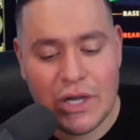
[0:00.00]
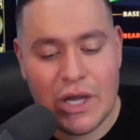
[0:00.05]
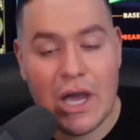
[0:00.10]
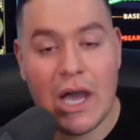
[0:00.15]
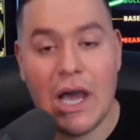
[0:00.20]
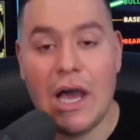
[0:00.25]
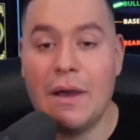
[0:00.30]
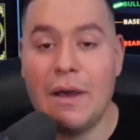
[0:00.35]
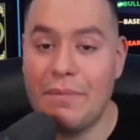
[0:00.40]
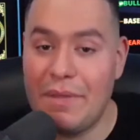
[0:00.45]

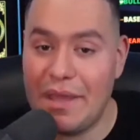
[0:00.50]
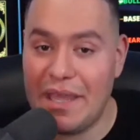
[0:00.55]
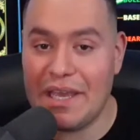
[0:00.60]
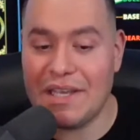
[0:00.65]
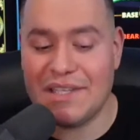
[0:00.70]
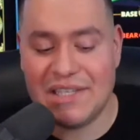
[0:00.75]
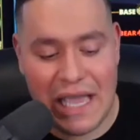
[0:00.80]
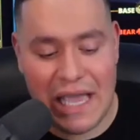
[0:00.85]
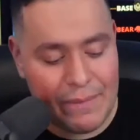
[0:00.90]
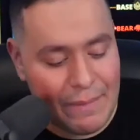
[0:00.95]
uh, the
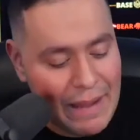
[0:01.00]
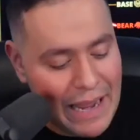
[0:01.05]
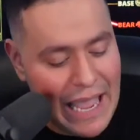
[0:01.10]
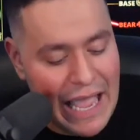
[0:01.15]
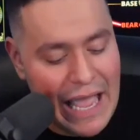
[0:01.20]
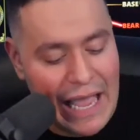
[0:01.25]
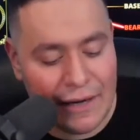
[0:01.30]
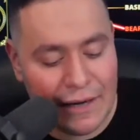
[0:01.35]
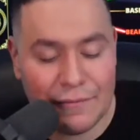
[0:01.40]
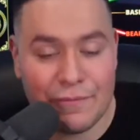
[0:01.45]
exam I
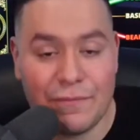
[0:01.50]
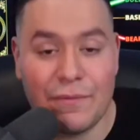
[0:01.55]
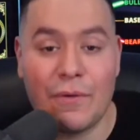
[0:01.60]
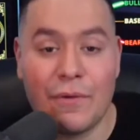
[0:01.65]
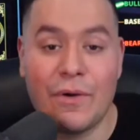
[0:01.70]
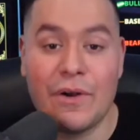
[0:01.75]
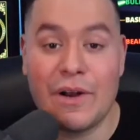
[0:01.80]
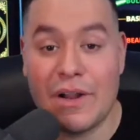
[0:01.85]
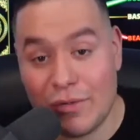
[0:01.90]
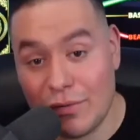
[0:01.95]
had for
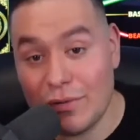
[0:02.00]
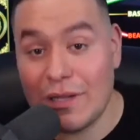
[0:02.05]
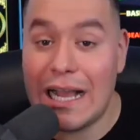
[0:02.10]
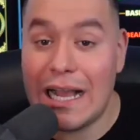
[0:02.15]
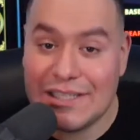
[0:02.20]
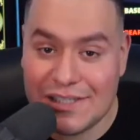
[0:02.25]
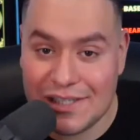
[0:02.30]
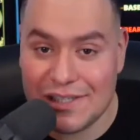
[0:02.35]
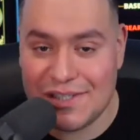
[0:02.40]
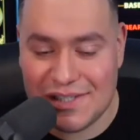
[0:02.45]
another
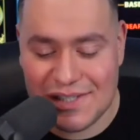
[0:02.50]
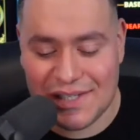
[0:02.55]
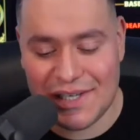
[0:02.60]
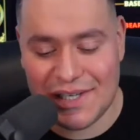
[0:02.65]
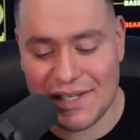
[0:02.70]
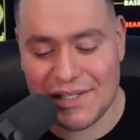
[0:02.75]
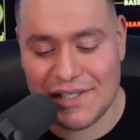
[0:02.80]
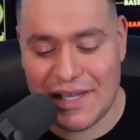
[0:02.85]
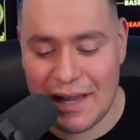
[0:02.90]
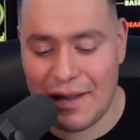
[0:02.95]
licensing
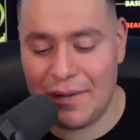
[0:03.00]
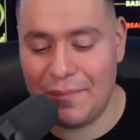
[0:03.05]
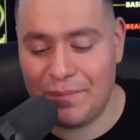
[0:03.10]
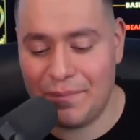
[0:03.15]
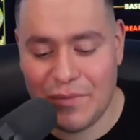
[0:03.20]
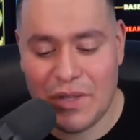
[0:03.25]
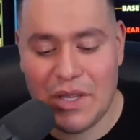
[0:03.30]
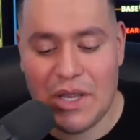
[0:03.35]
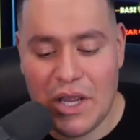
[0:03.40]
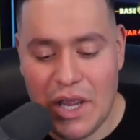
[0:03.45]
exam
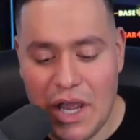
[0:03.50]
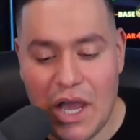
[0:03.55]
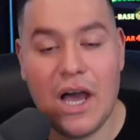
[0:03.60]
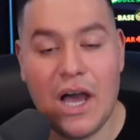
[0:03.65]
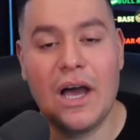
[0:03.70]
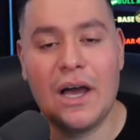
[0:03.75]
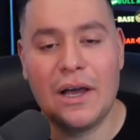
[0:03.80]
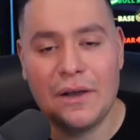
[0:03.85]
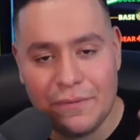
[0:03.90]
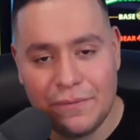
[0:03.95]

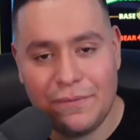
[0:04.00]
uh,